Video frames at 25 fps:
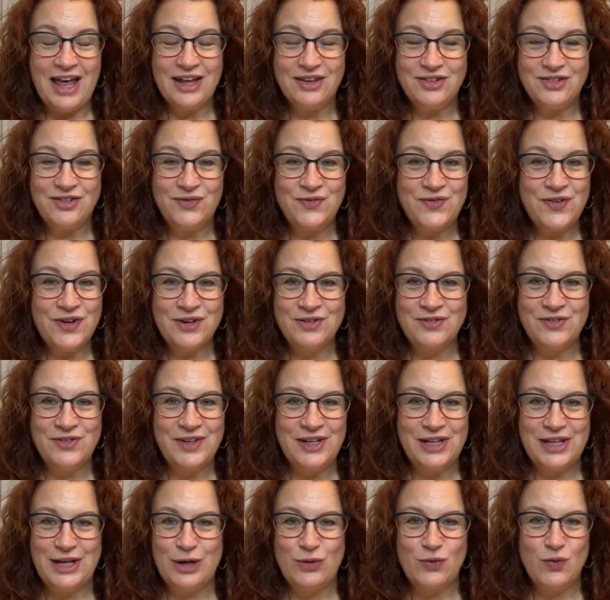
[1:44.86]
as
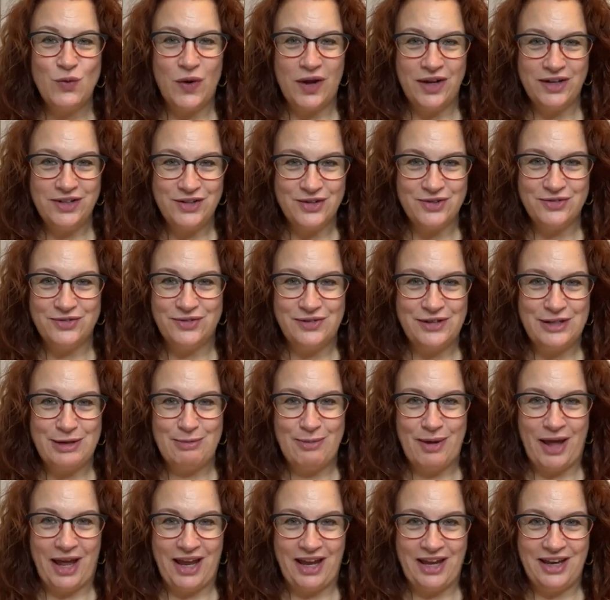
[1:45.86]
fearfully and
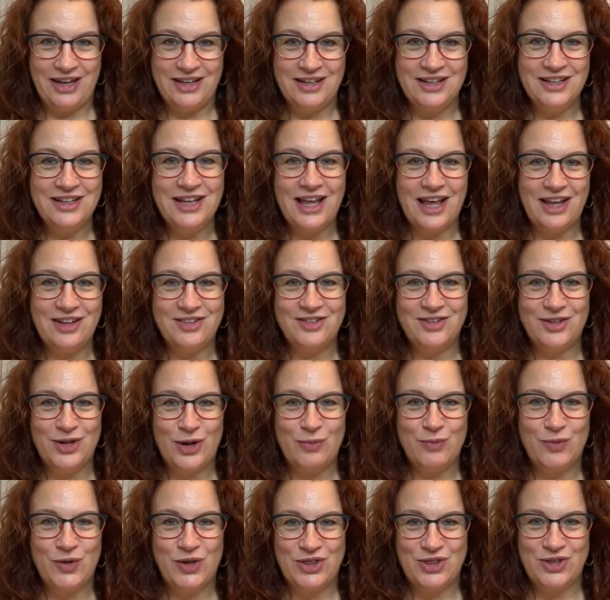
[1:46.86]
wonderfully made, as
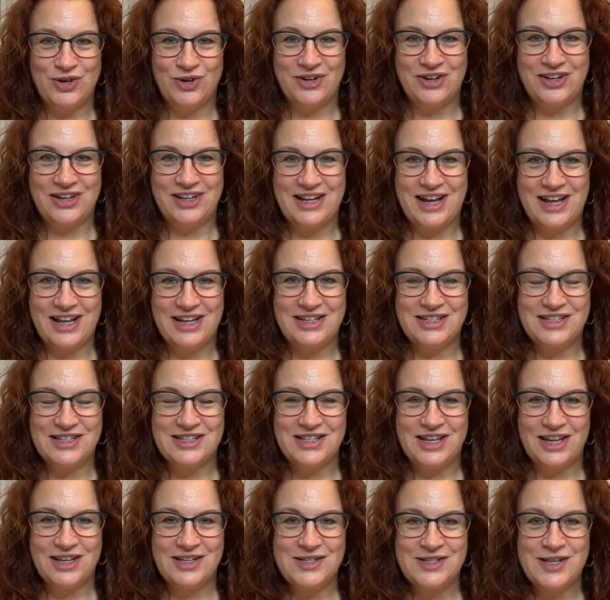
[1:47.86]
Psalm 139
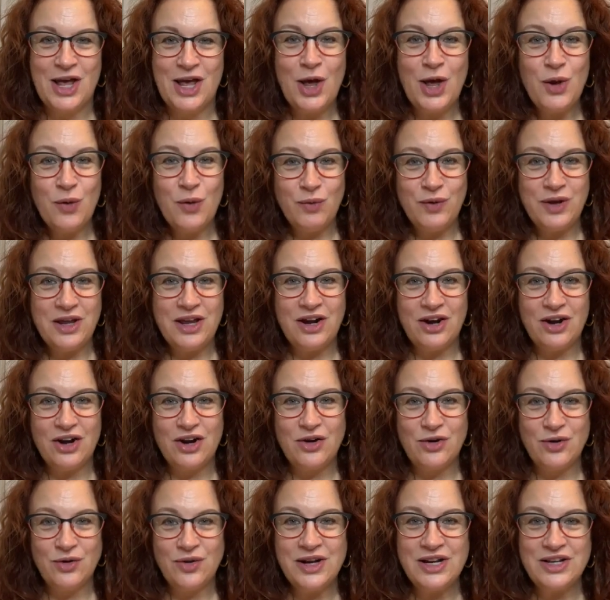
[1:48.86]
says. We
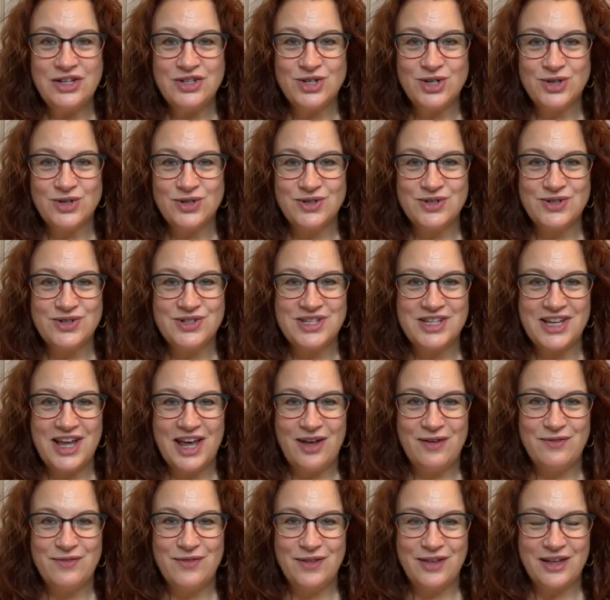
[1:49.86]
are
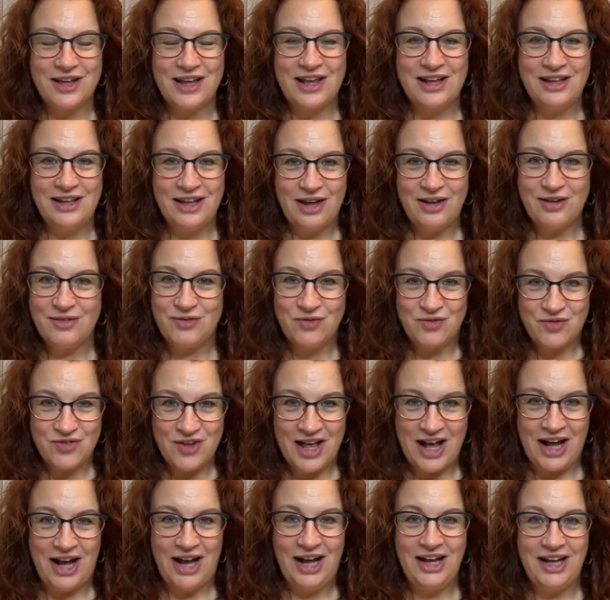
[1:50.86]
creatures of the of
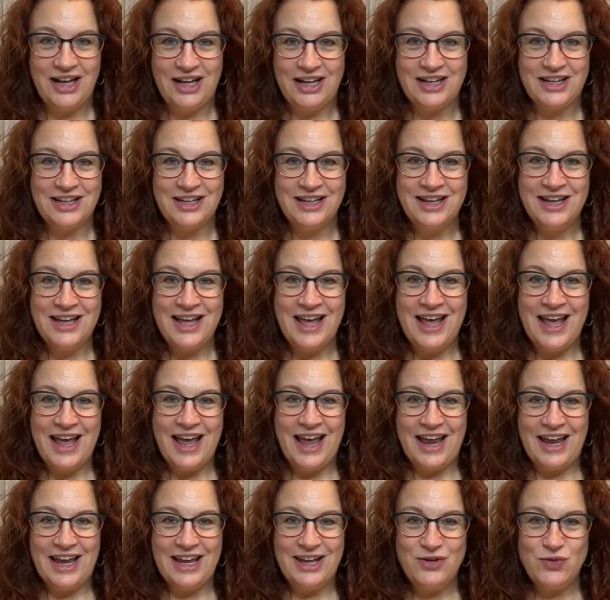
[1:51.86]
God,
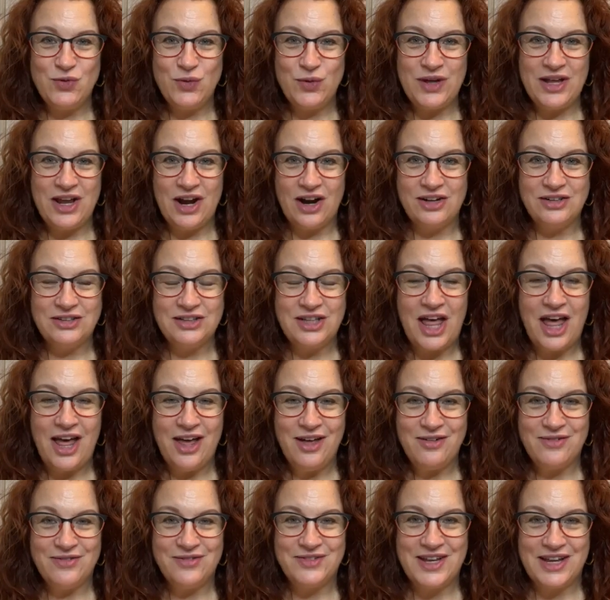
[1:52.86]
and we are
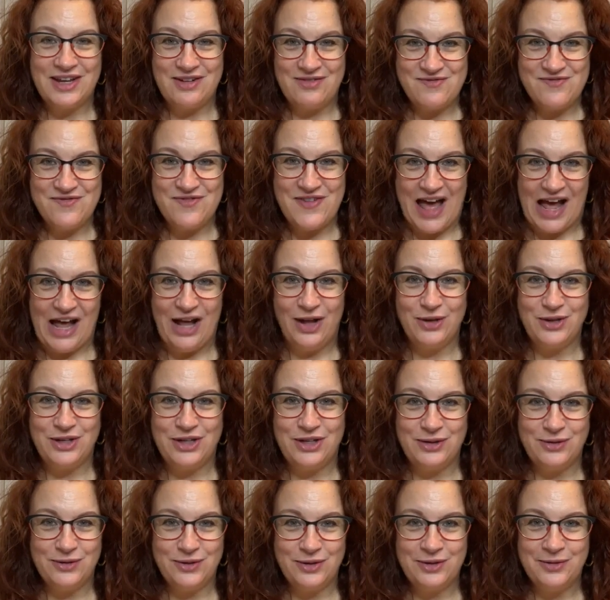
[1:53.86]
loved and
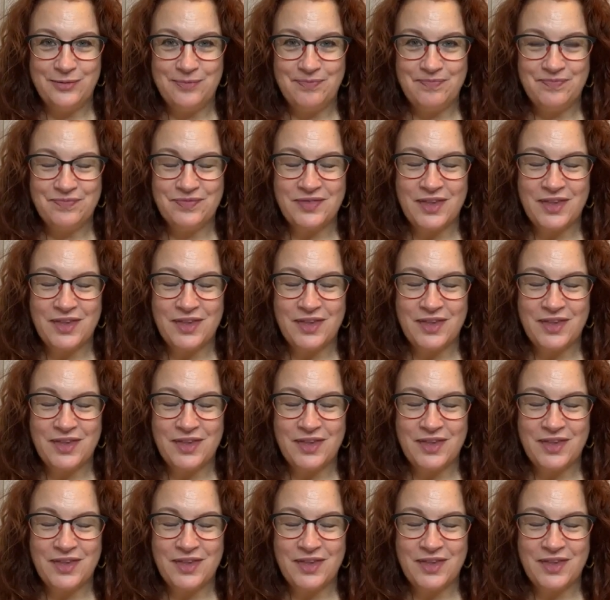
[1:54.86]
valued.